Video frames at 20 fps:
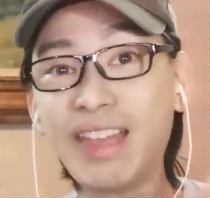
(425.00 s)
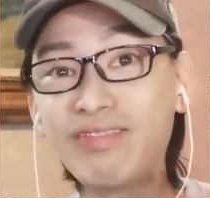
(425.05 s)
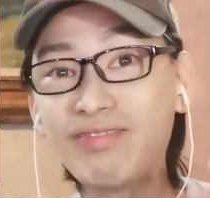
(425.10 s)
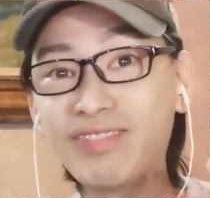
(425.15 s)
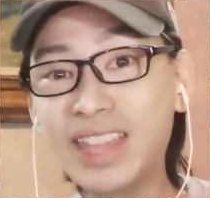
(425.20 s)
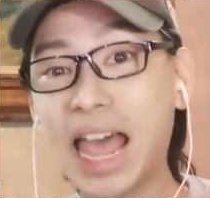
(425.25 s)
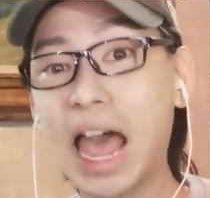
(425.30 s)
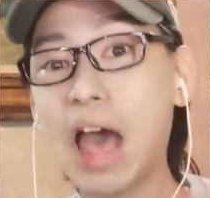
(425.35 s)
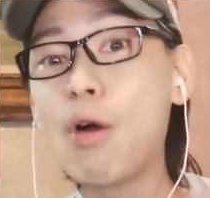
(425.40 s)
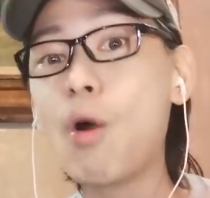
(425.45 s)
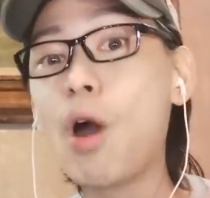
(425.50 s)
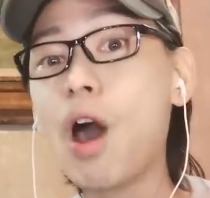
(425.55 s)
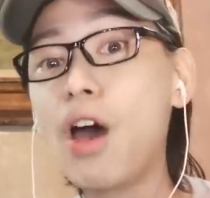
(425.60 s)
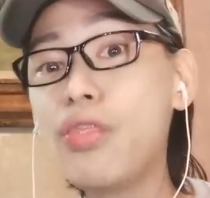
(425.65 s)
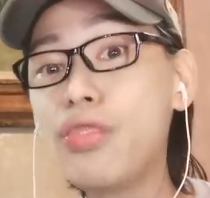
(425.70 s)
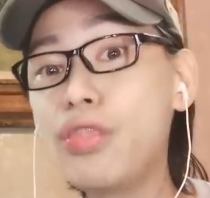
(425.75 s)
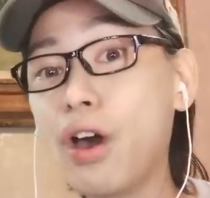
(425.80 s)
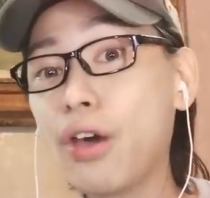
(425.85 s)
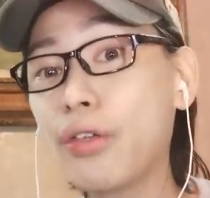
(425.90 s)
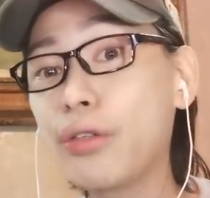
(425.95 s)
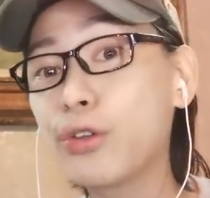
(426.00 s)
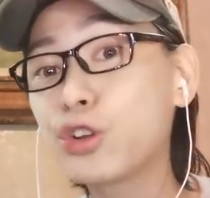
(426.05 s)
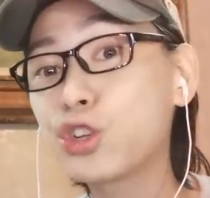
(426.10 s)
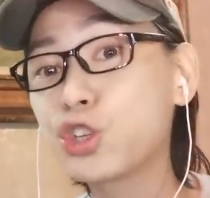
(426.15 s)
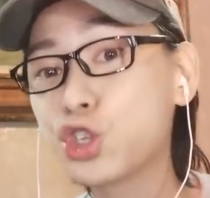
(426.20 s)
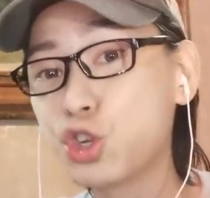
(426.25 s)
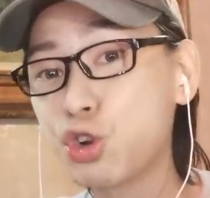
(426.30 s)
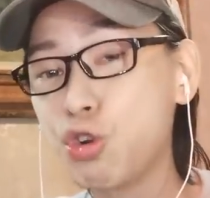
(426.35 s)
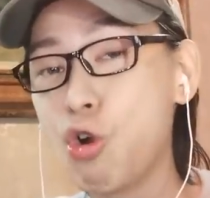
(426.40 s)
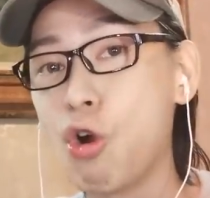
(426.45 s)
and now
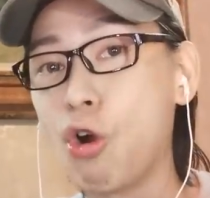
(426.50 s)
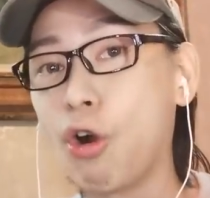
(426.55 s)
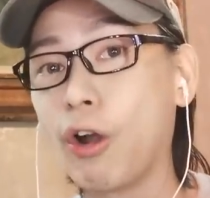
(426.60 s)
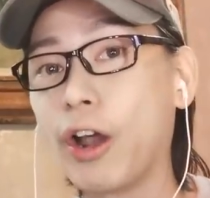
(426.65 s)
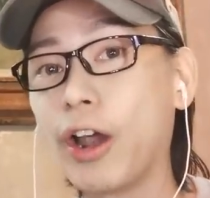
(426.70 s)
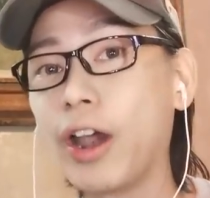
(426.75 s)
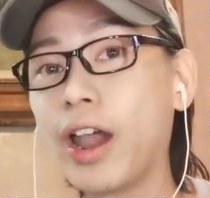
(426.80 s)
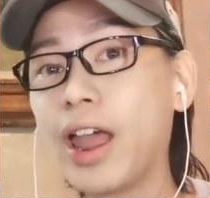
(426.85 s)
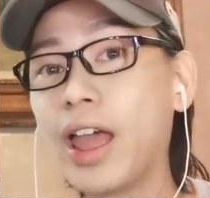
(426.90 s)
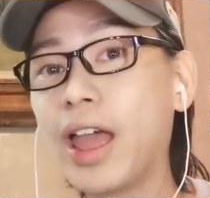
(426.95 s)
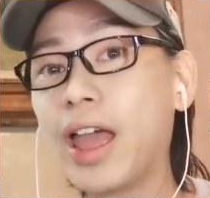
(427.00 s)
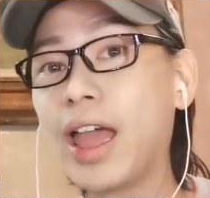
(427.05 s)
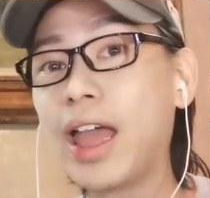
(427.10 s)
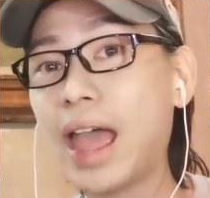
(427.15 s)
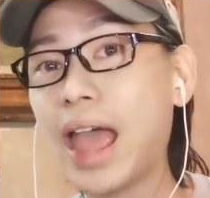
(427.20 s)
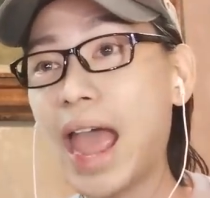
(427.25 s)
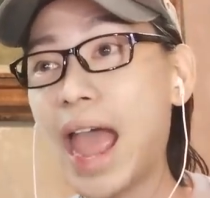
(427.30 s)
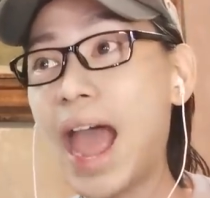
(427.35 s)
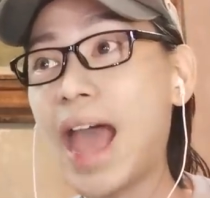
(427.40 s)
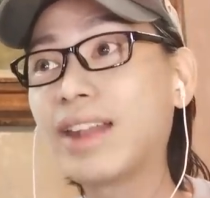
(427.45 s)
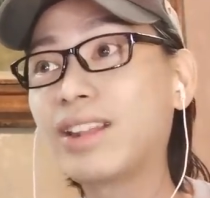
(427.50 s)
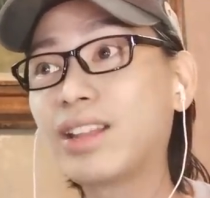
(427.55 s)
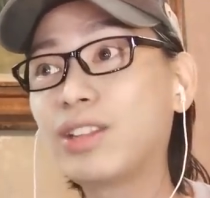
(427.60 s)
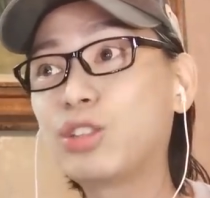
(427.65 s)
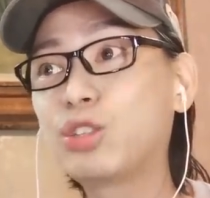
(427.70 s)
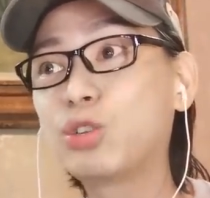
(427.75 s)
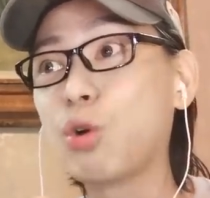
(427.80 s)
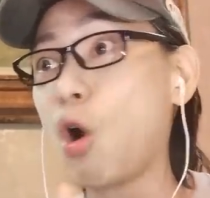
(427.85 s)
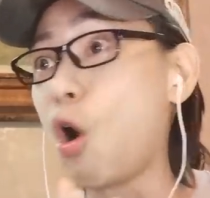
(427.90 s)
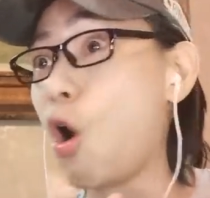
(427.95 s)
another chore
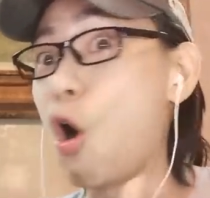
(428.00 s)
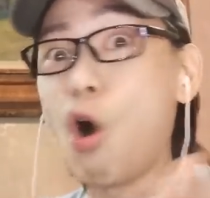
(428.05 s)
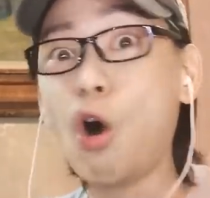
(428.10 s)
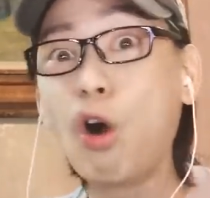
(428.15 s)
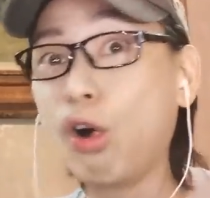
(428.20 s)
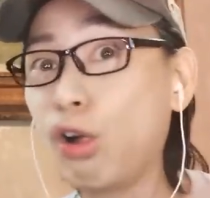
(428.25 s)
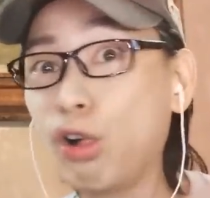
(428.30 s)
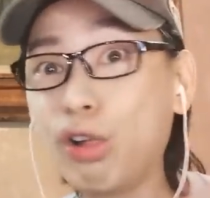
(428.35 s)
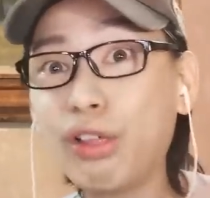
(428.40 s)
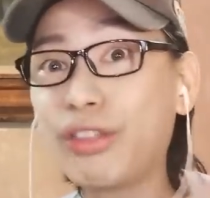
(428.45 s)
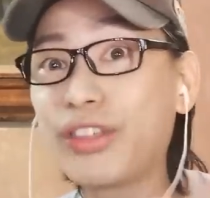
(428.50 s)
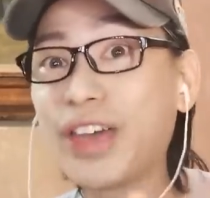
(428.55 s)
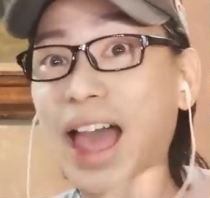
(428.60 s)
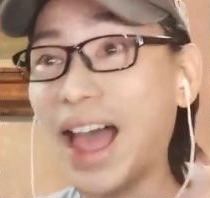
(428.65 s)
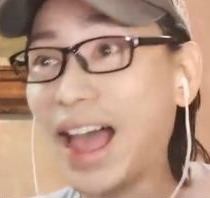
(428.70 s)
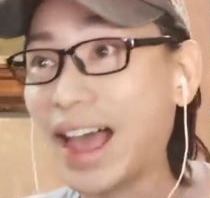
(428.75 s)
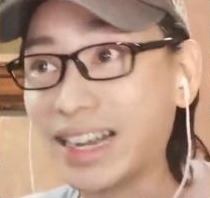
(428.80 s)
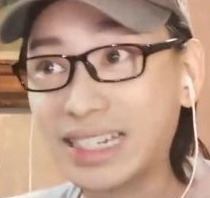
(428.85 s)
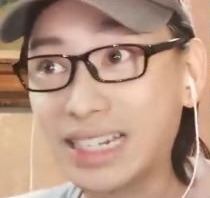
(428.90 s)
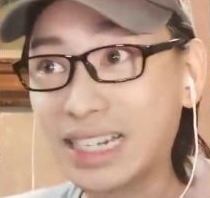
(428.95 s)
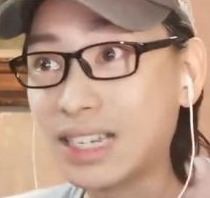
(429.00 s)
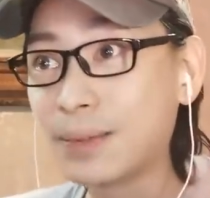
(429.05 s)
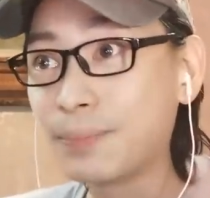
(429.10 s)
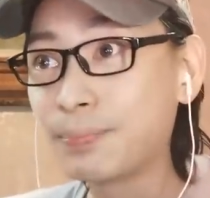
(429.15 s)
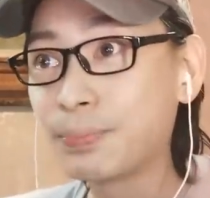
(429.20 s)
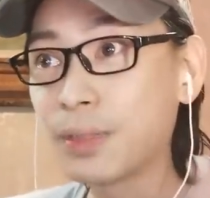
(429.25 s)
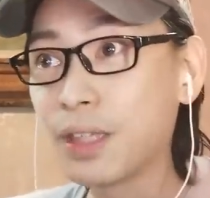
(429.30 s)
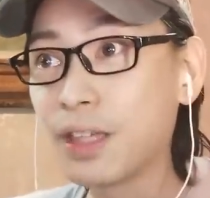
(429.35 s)
added to all that,